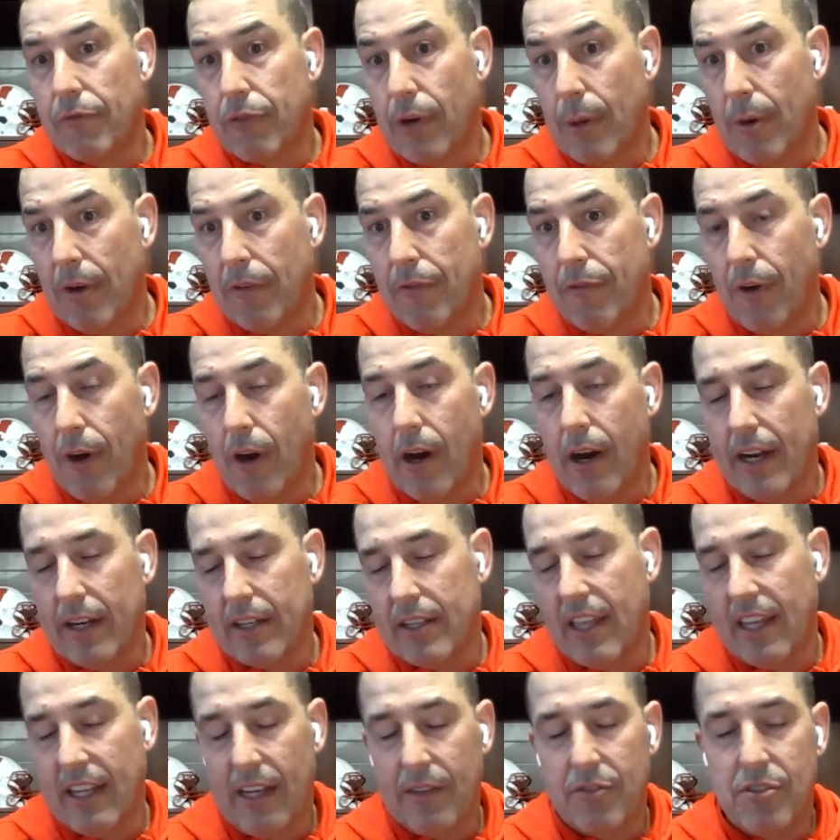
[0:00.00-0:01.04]
from afar,
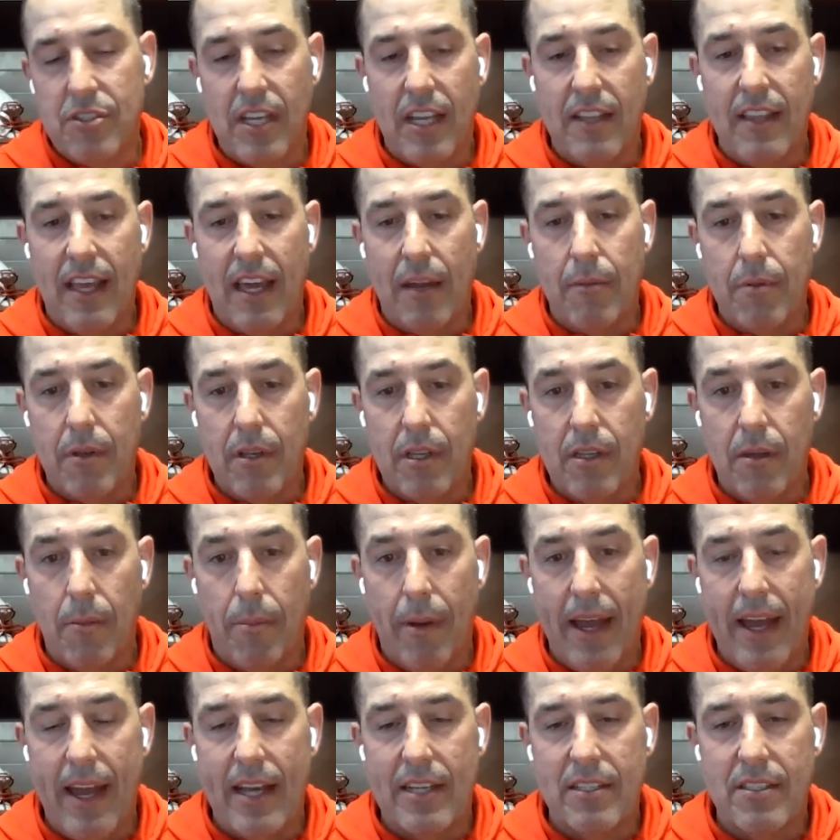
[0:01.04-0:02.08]
I think I've said that in the
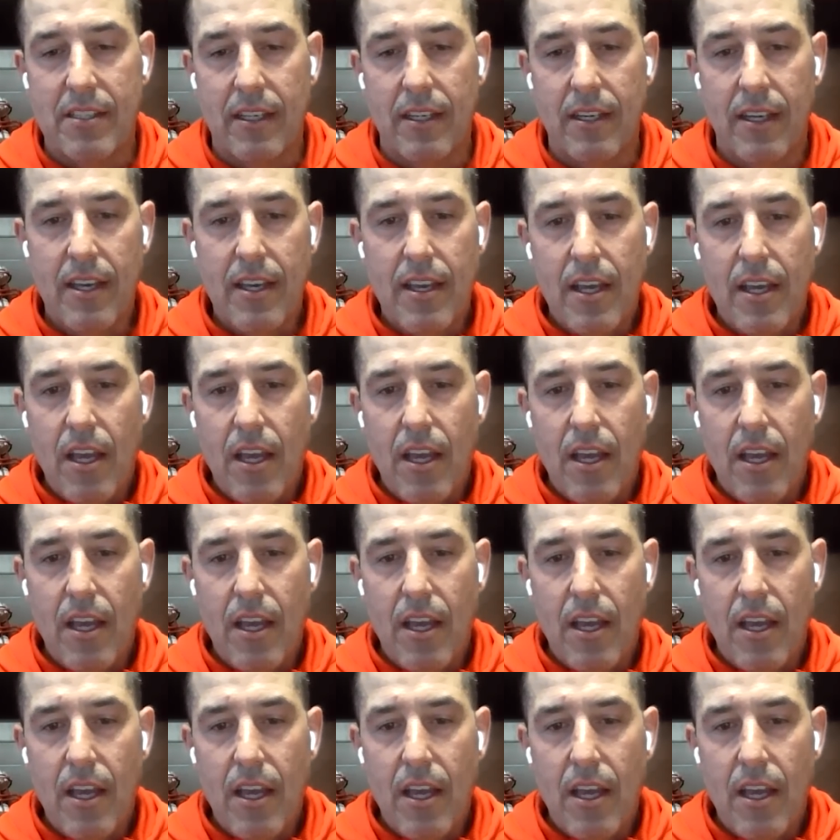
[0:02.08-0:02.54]
past, that